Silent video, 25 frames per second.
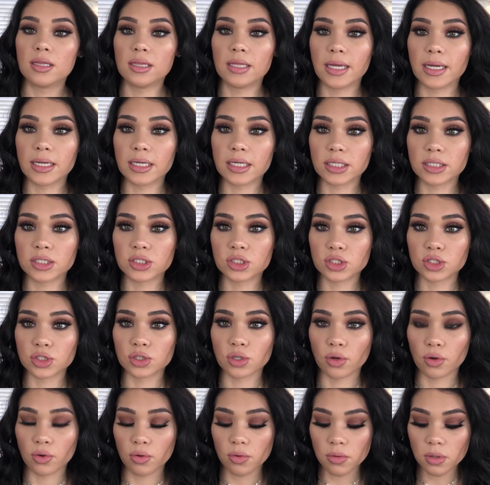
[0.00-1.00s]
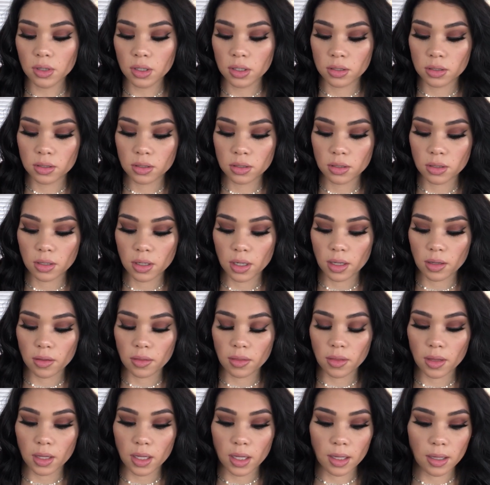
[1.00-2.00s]
Like so. And
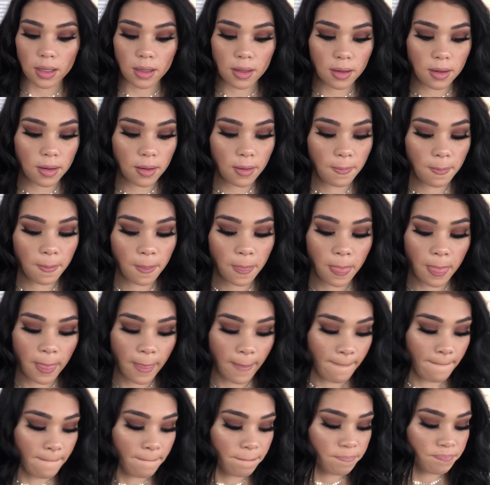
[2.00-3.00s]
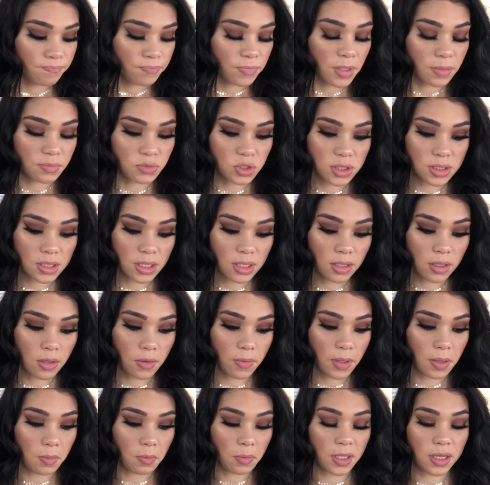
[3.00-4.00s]
then I'm just gonna
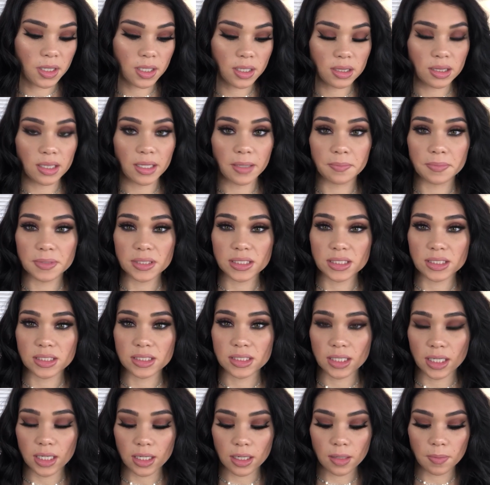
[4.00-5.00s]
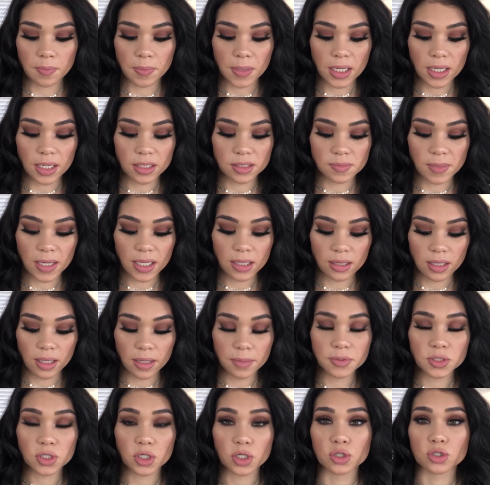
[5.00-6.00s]
go in with a lipstick because my
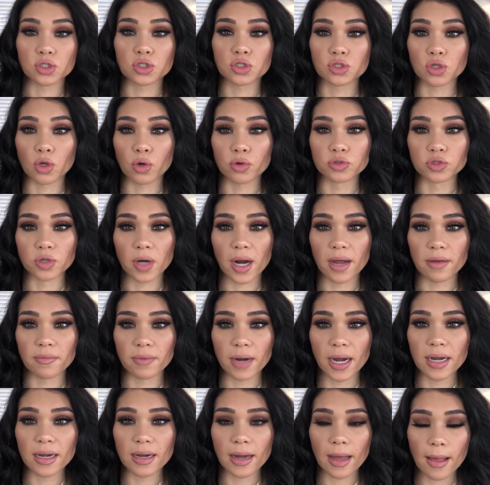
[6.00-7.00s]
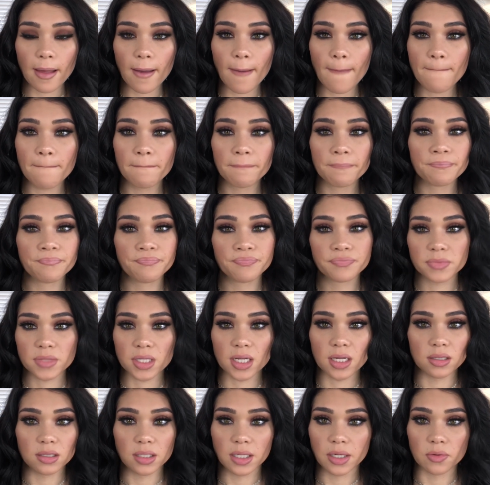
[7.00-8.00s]
lips are so dry right now.
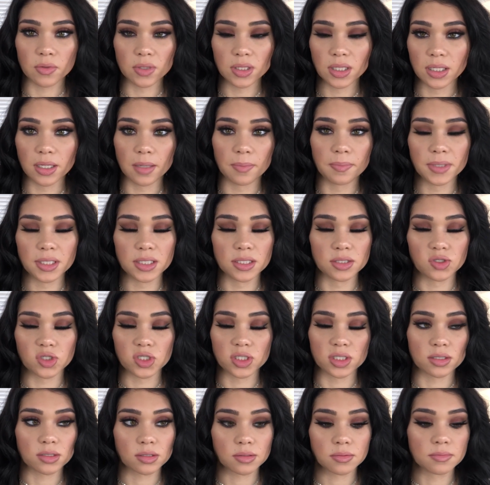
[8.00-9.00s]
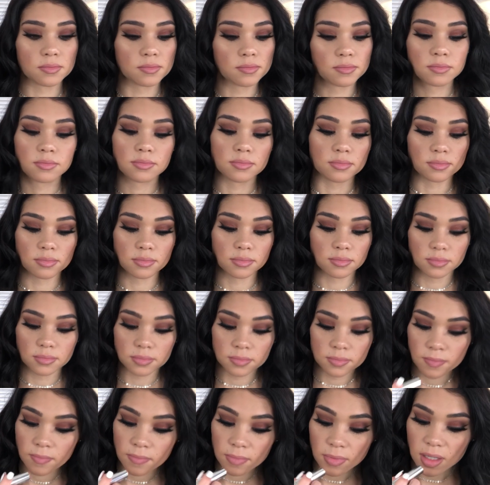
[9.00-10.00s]
A liquid lip is just
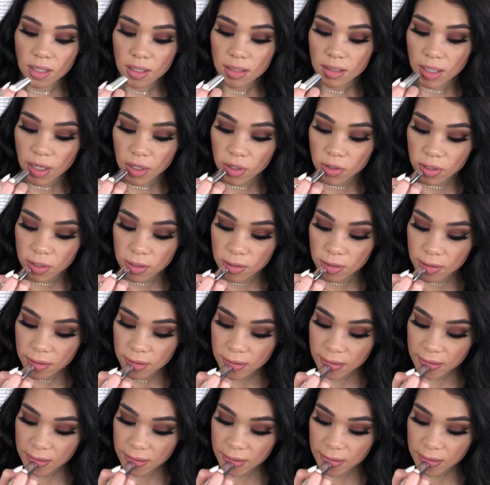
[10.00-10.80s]
not good.